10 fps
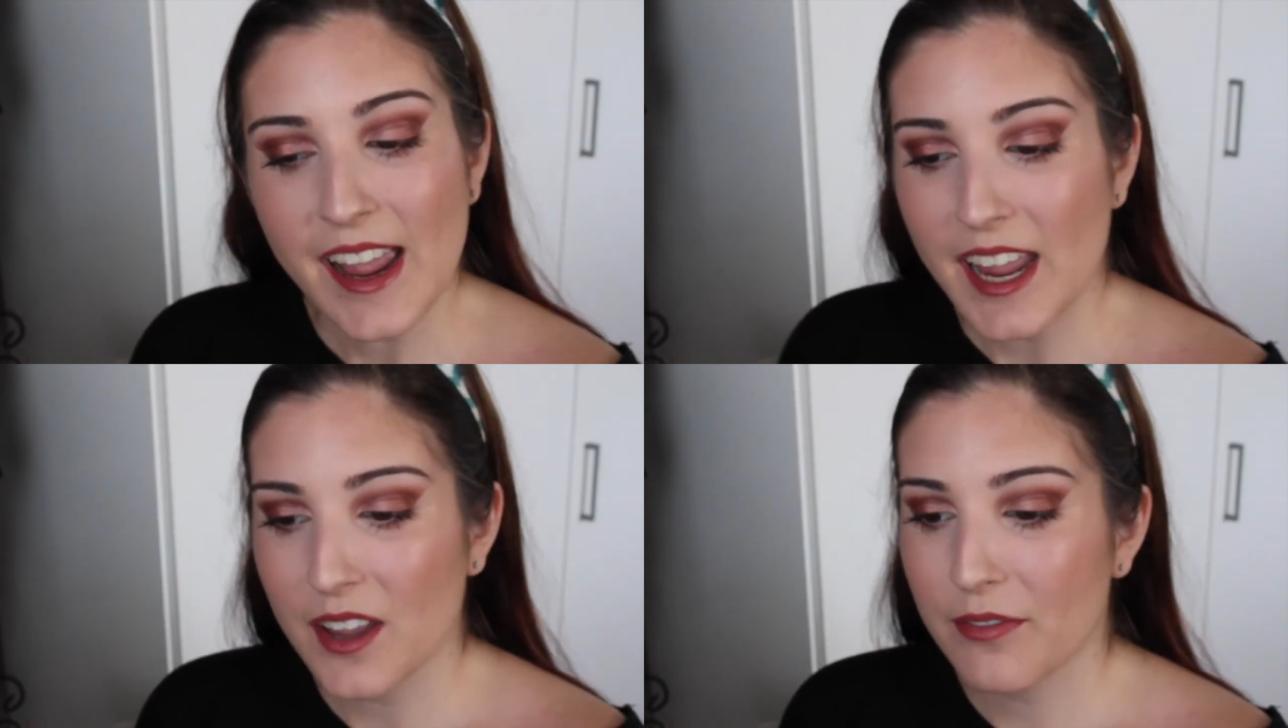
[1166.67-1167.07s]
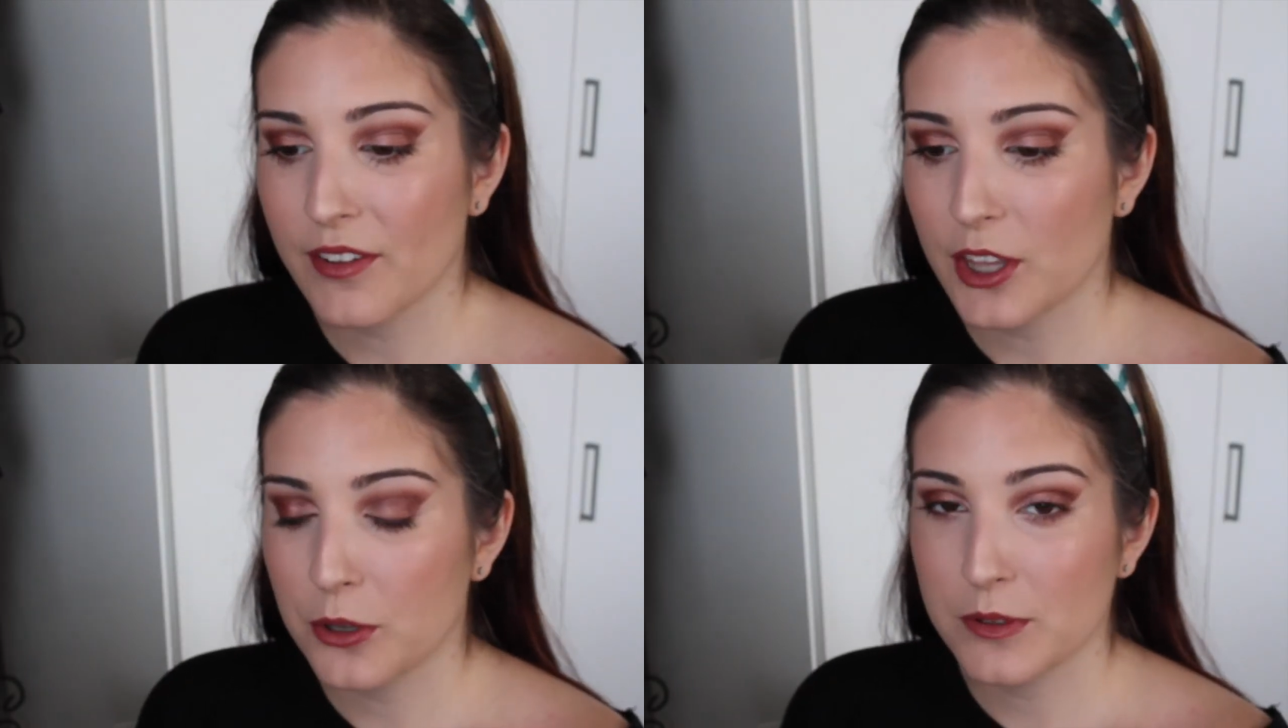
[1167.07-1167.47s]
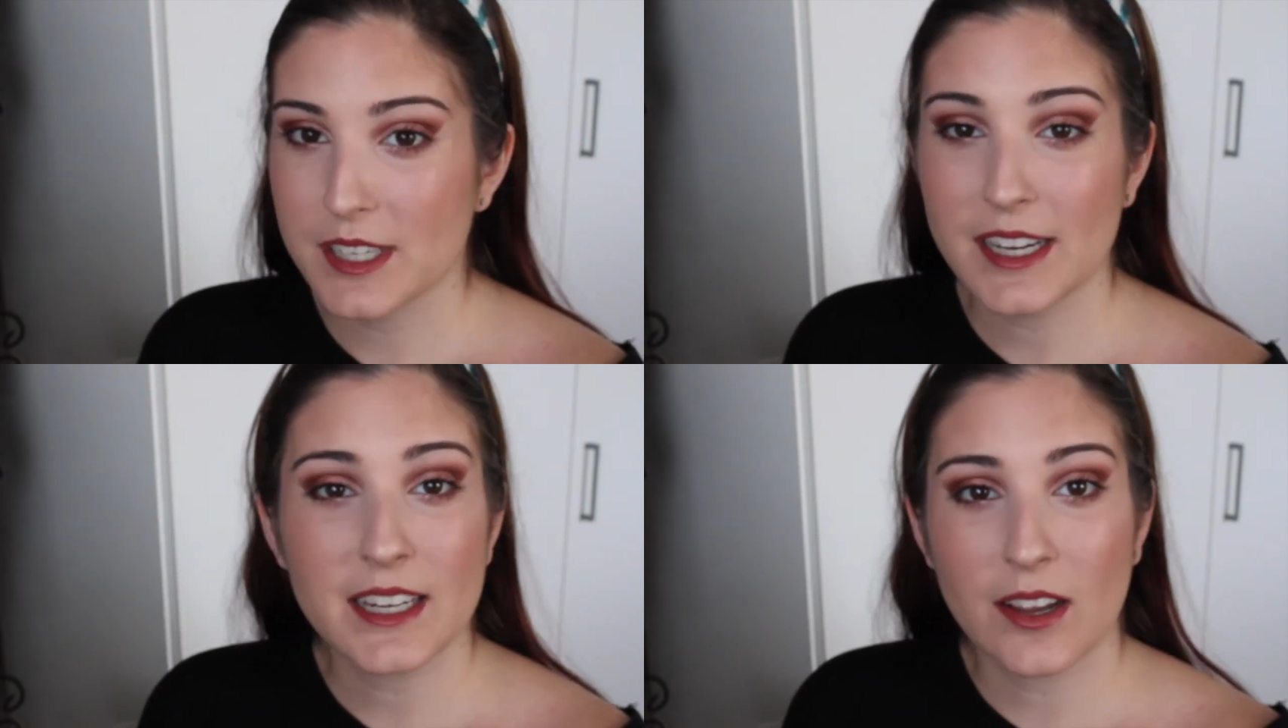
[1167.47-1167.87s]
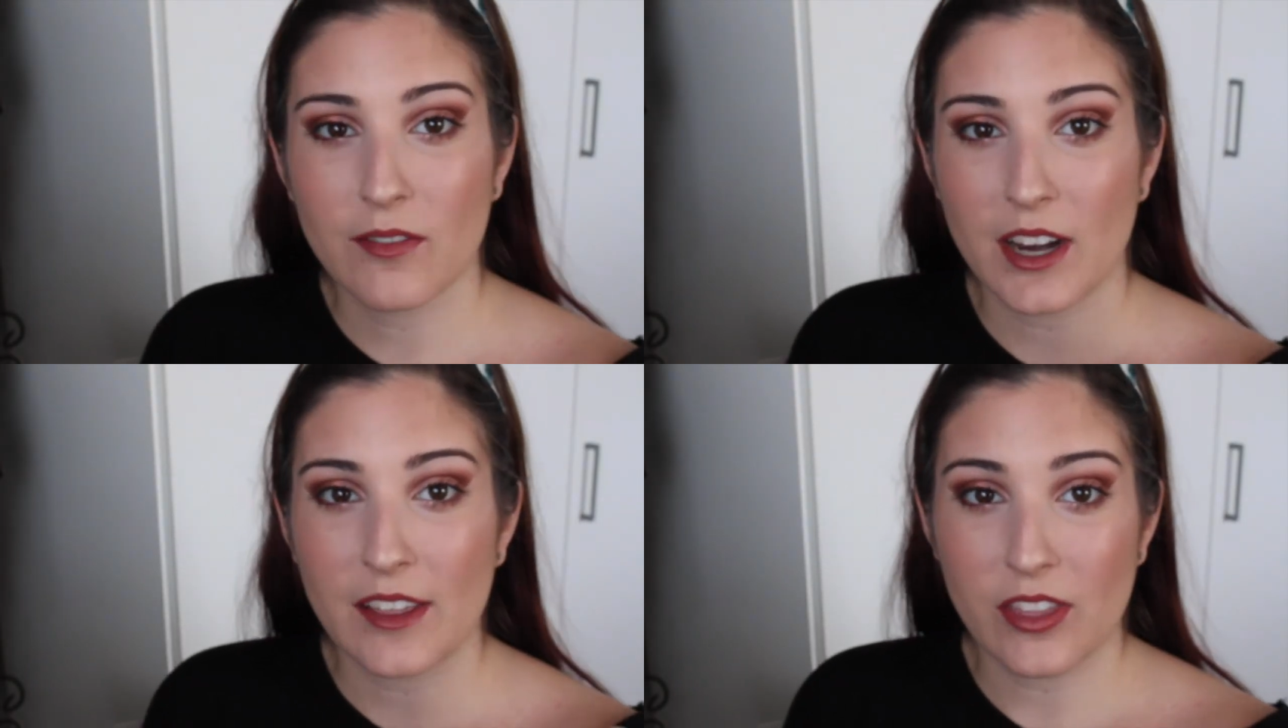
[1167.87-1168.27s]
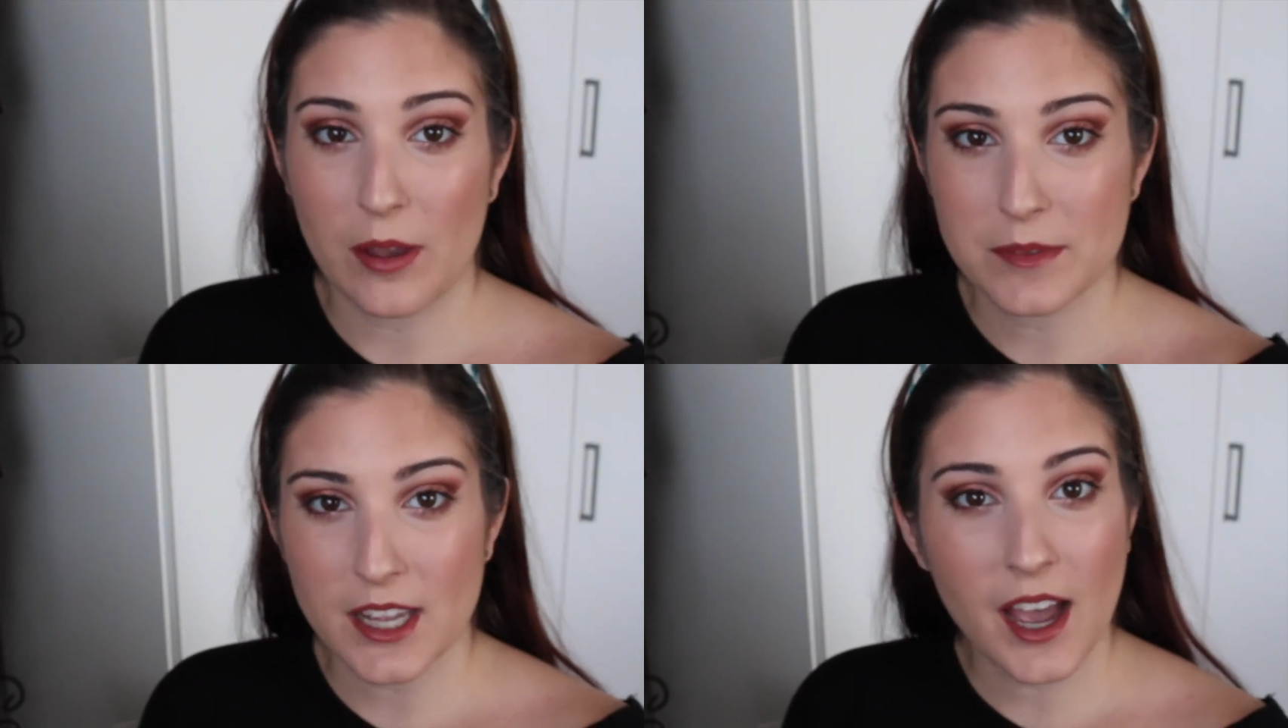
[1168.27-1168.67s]
If you did, give it a
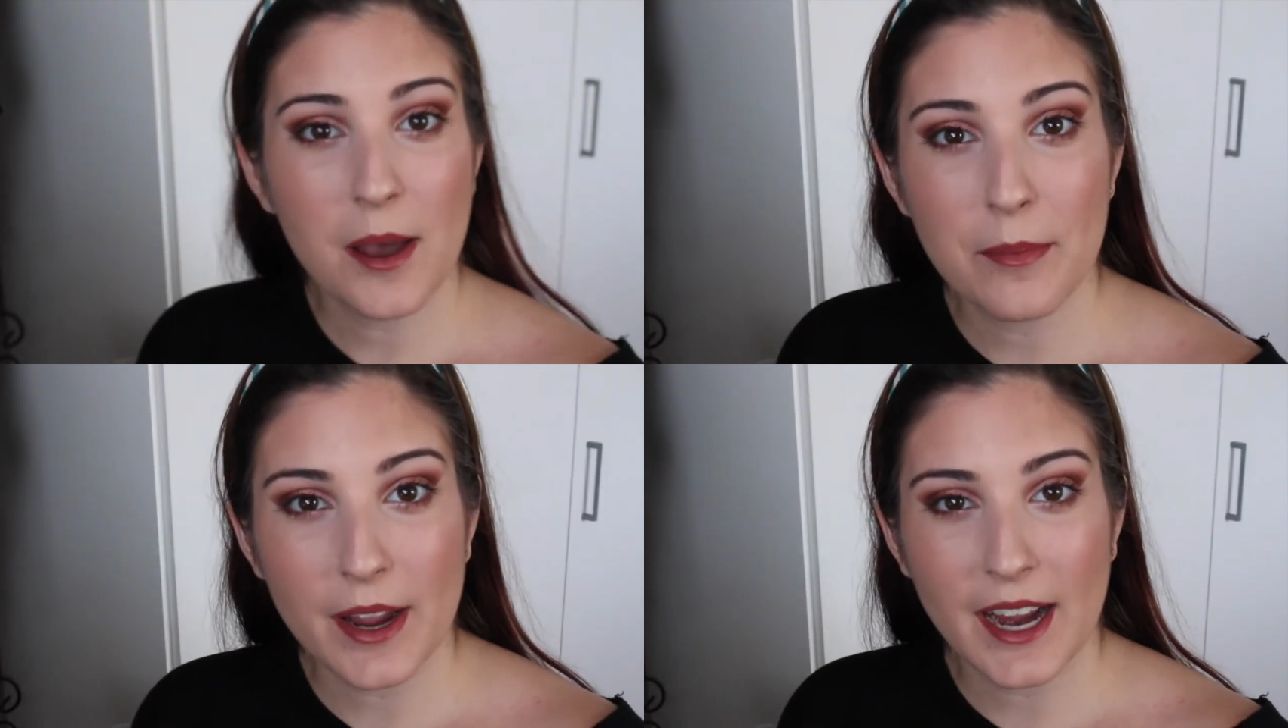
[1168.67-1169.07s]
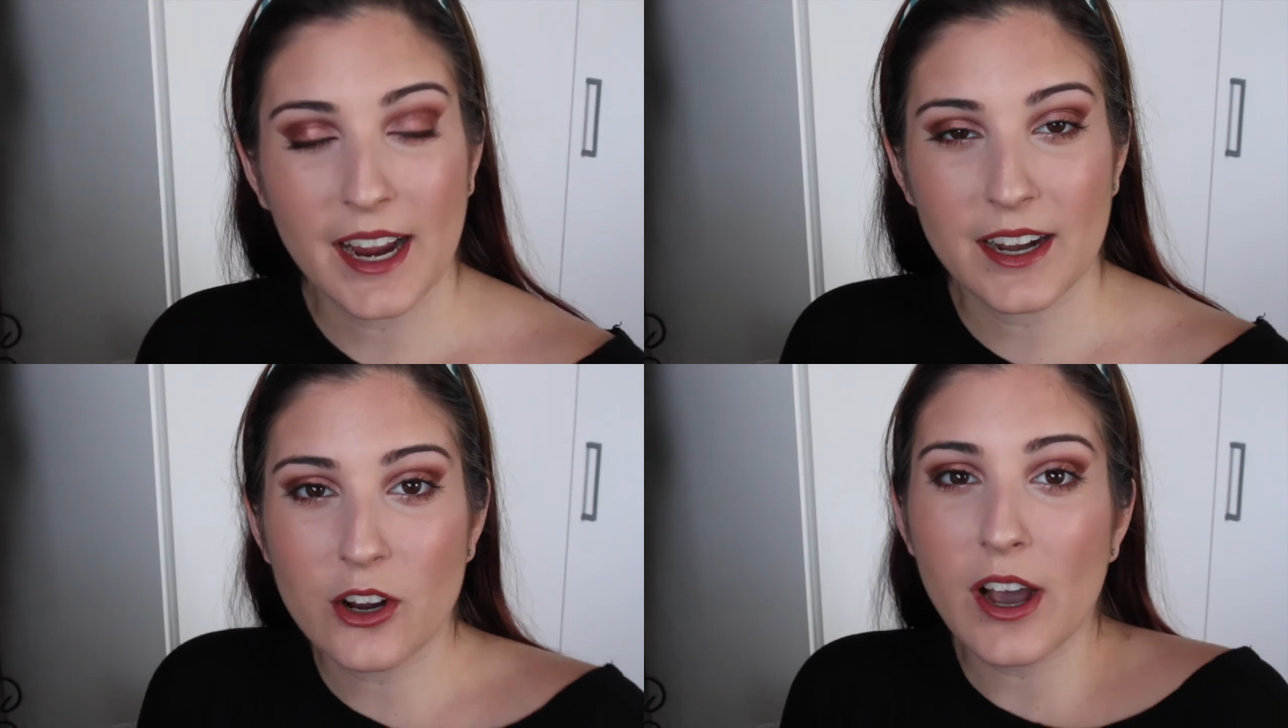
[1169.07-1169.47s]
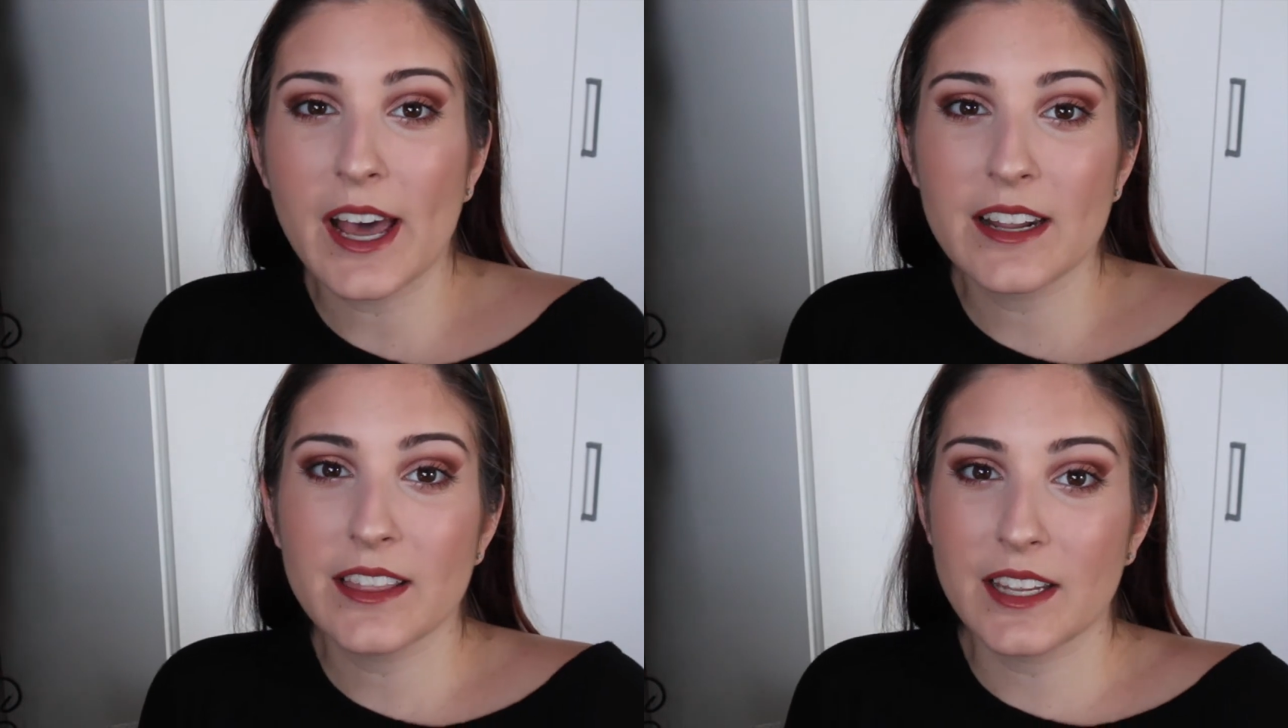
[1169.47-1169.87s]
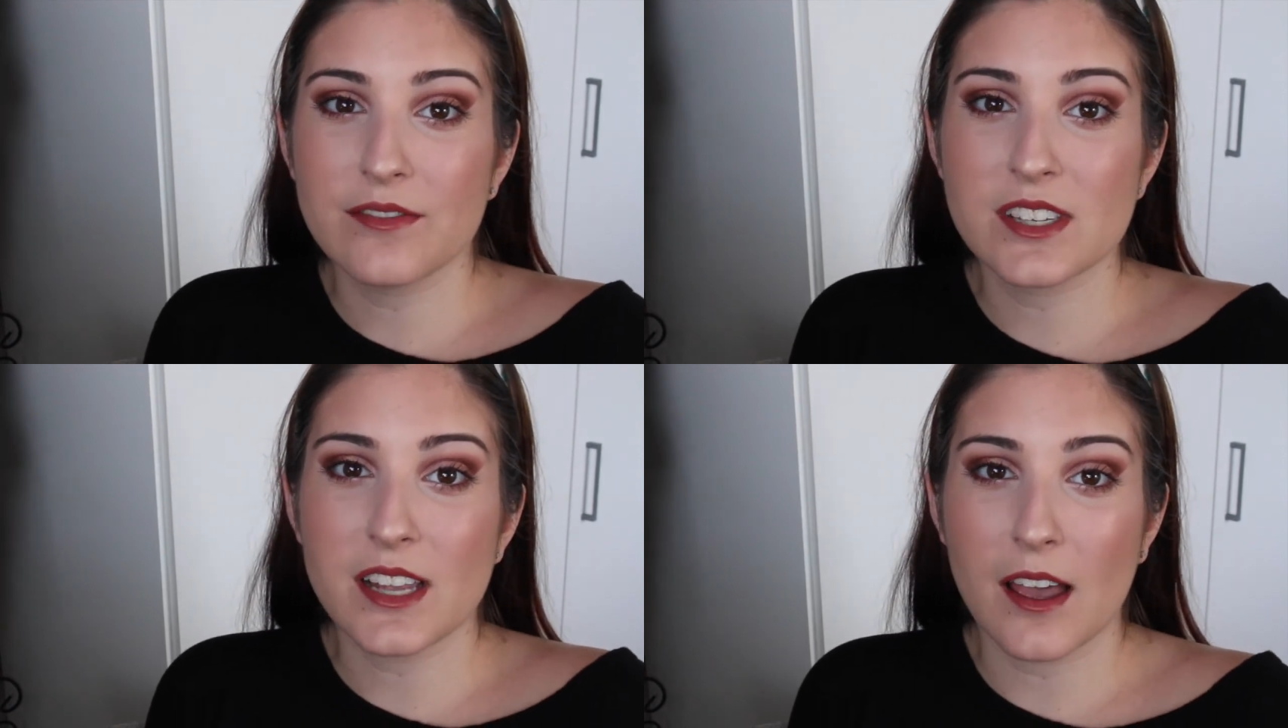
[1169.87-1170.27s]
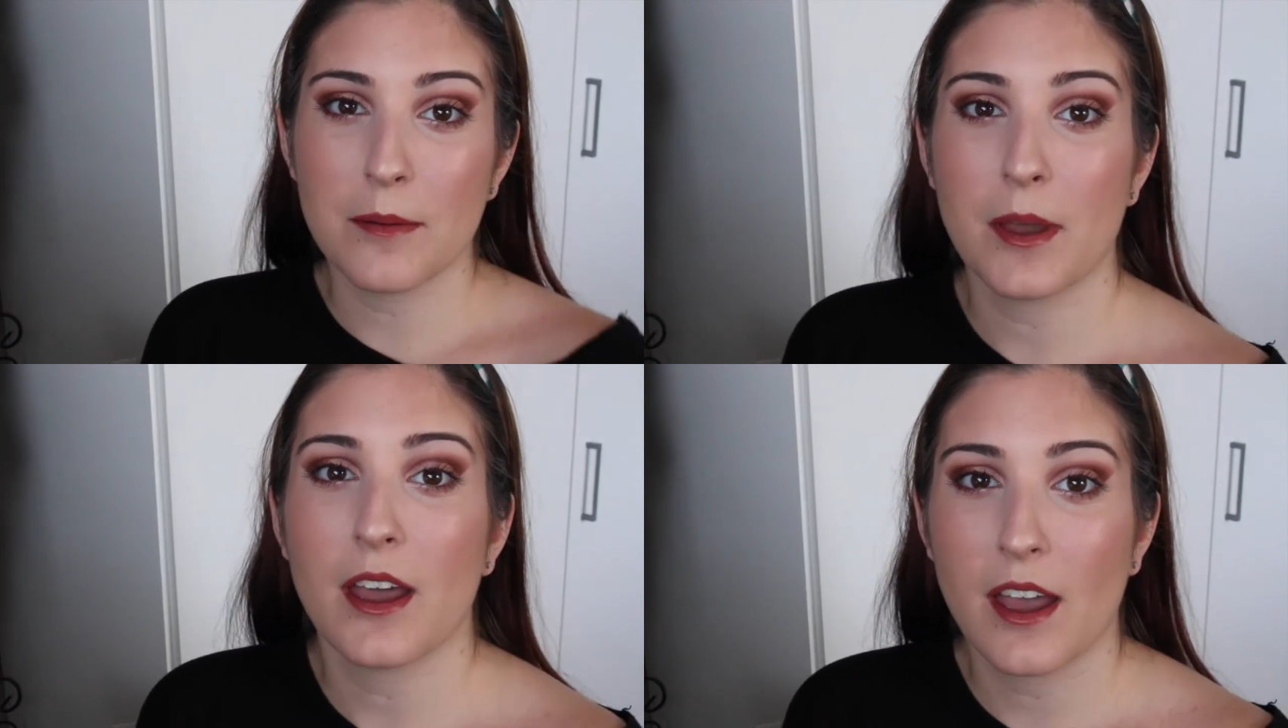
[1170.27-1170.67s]
thumbs up, and go ahead and leave some